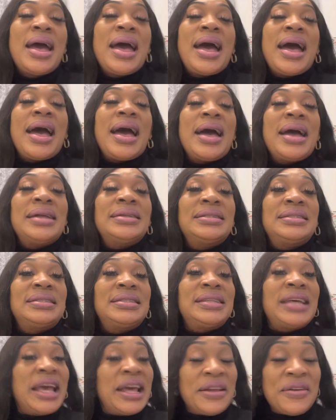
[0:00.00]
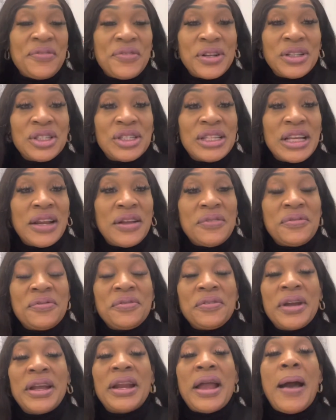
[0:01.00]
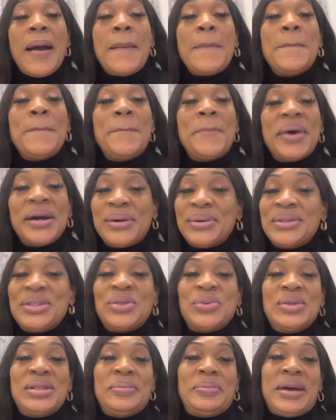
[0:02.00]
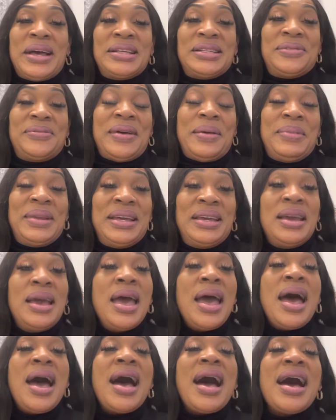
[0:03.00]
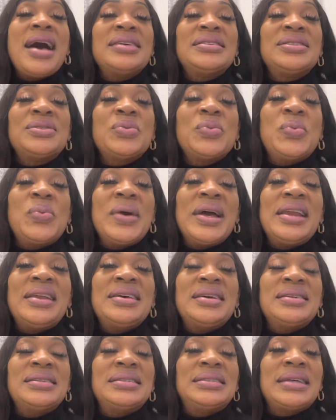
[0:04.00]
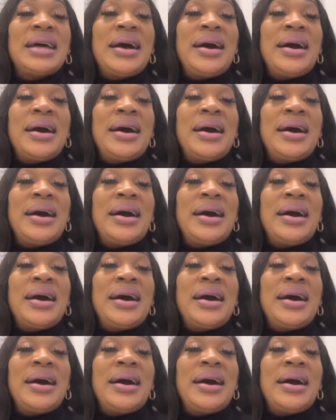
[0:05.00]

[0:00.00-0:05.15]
And tell a friend to tell a friend about the Sweetie Pies family, as well as